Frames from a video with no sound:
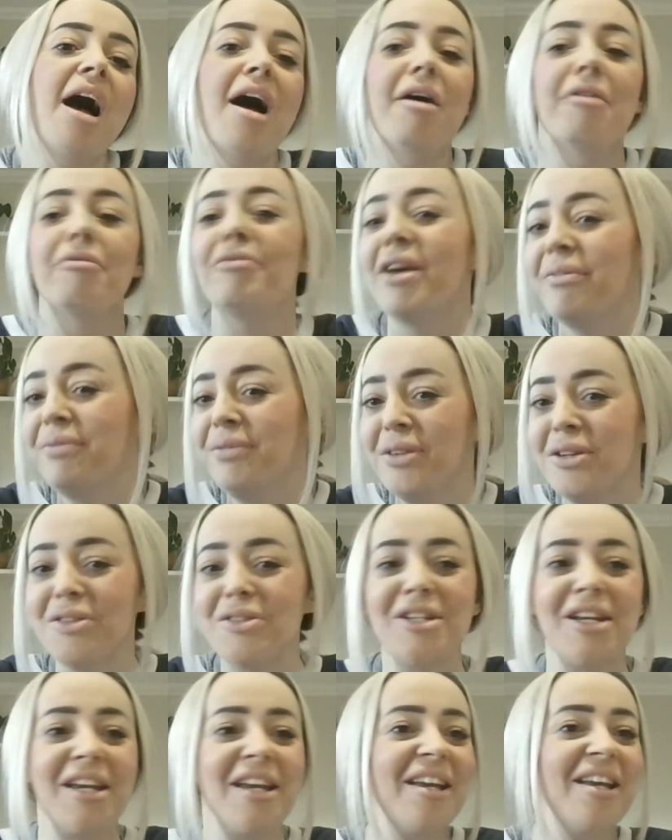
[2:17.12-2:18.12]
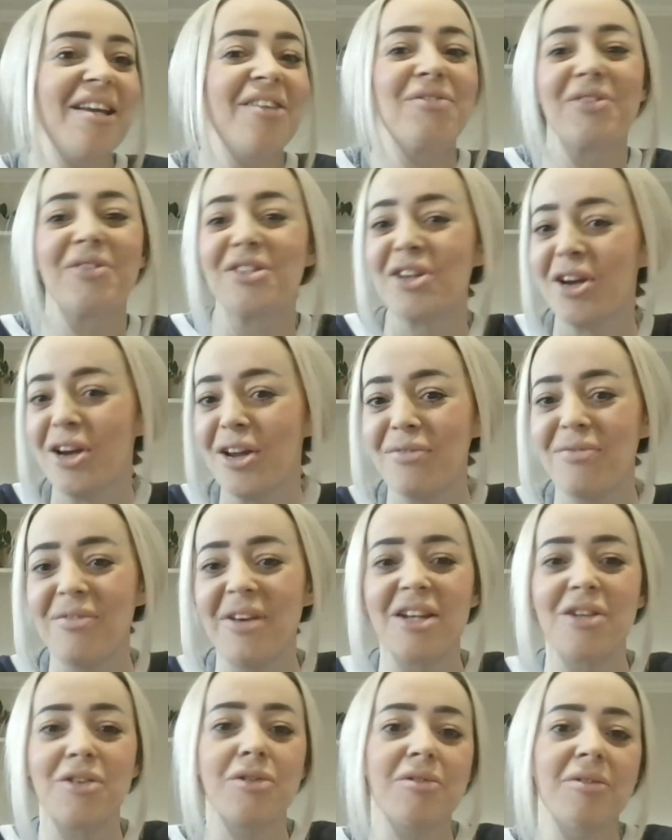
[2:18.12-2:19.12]
refugees, returned
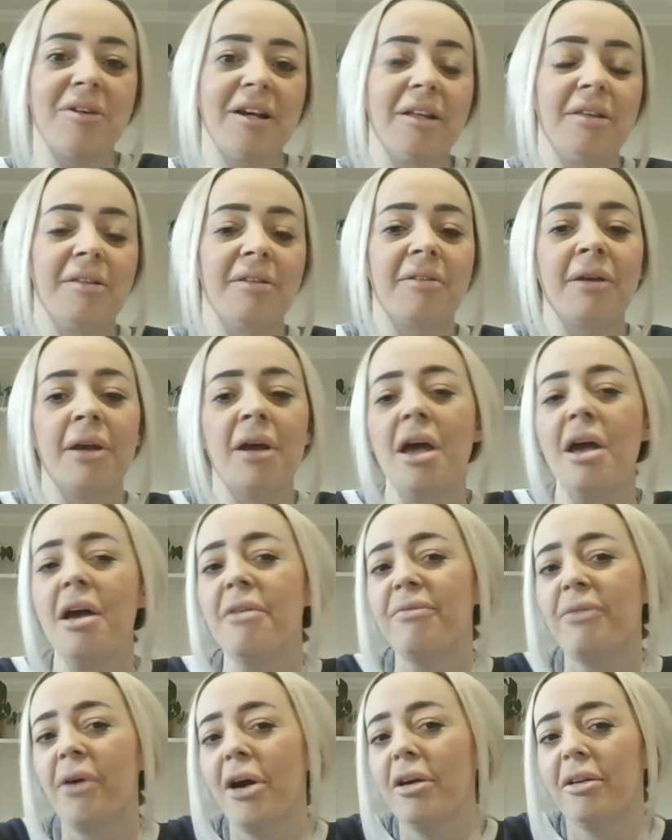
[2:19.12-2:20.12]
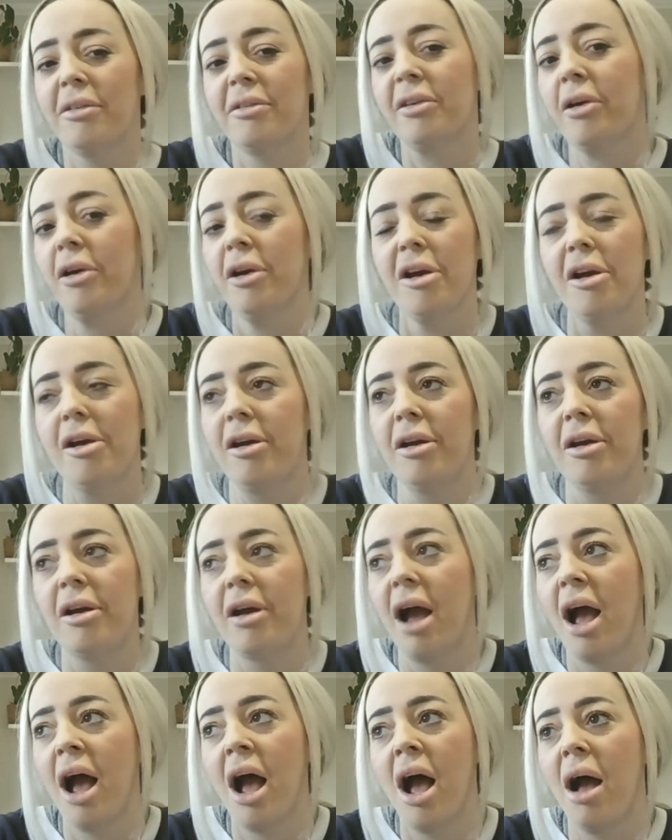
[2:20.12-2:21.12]
veterans, folks who,
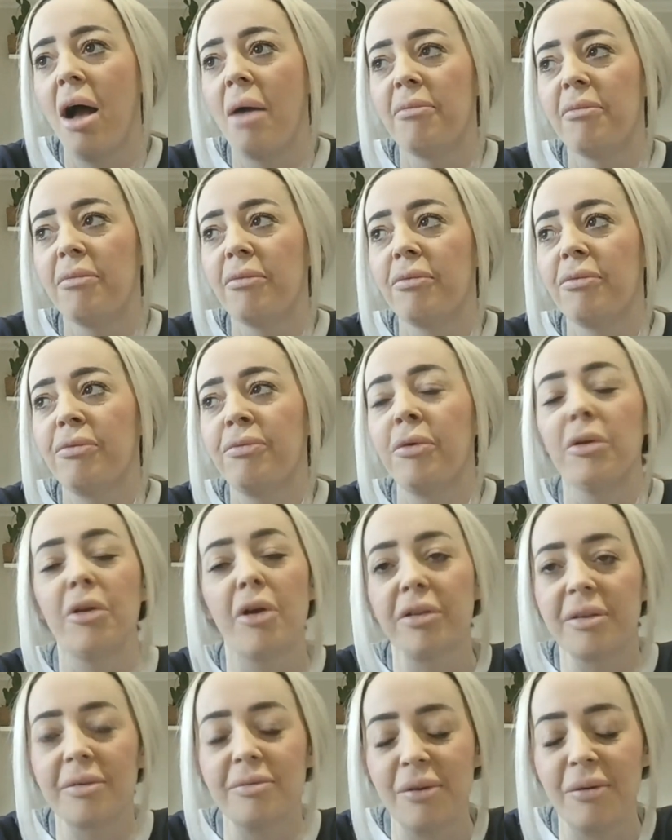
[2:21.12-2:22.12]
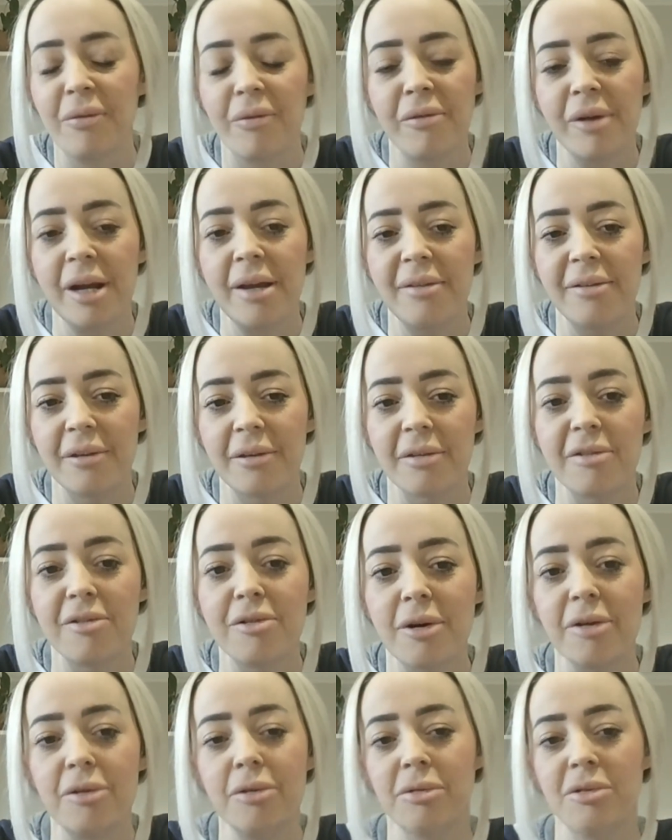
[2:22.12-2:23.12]
for lots of different reasons,
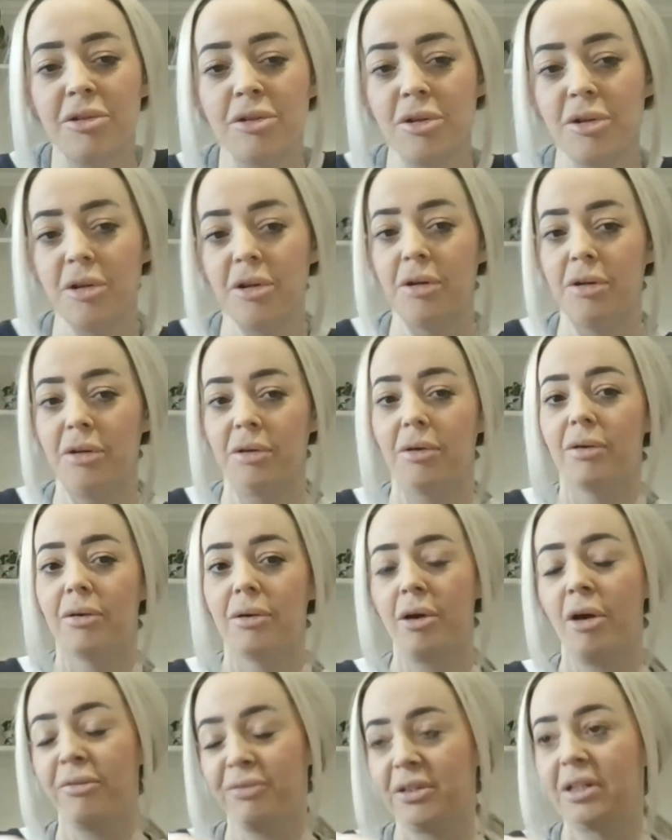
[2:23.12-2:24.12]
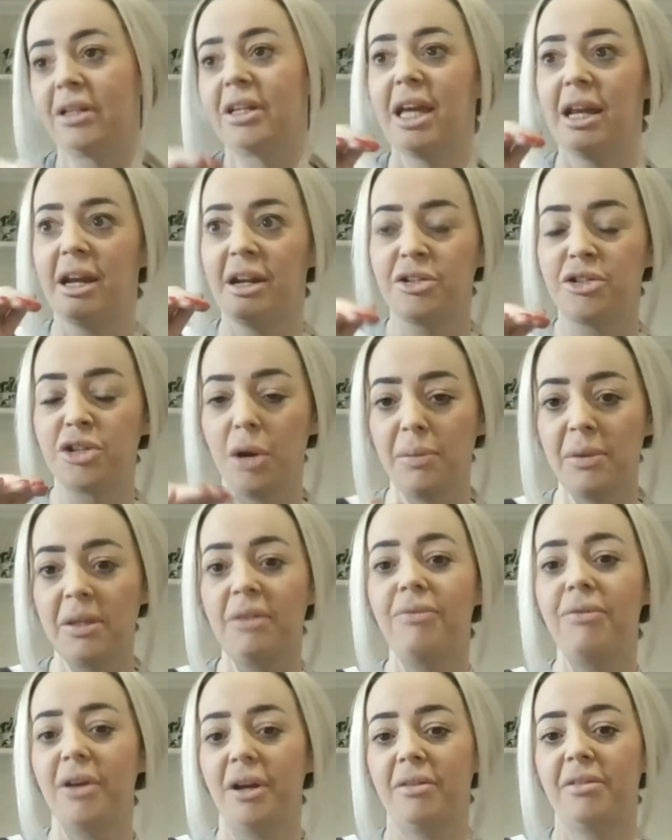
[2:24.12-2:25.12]
struggle to often get a job in the
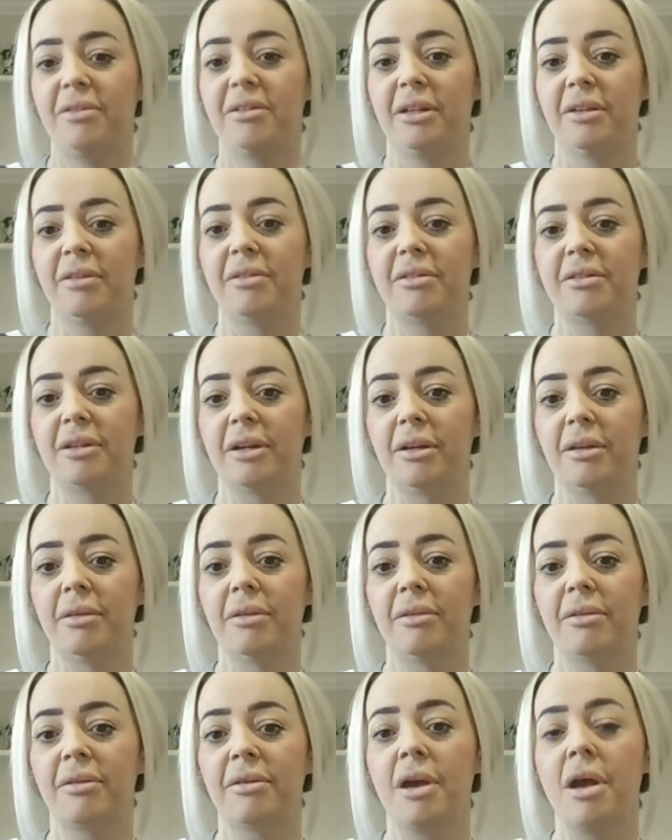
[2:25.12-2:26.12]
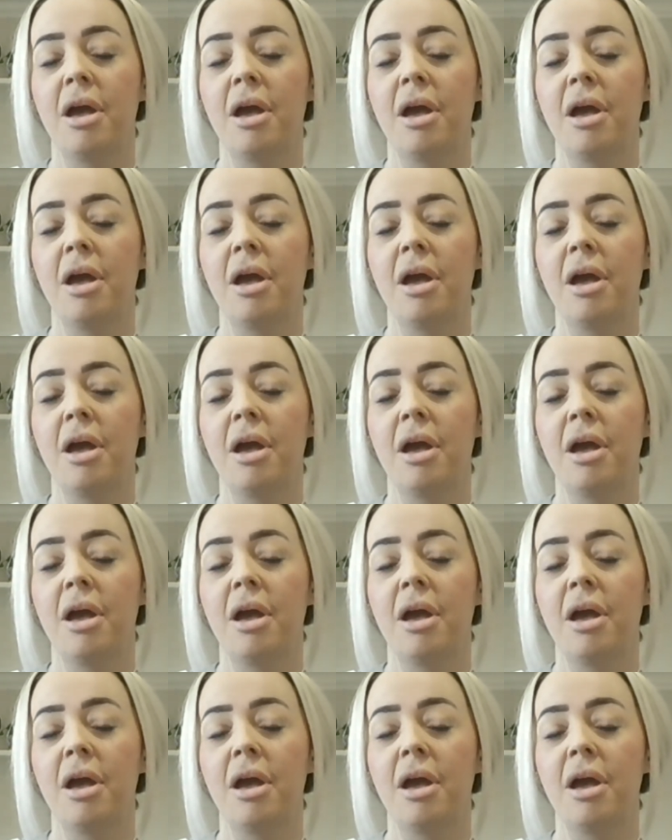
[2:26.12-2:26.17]
first instance,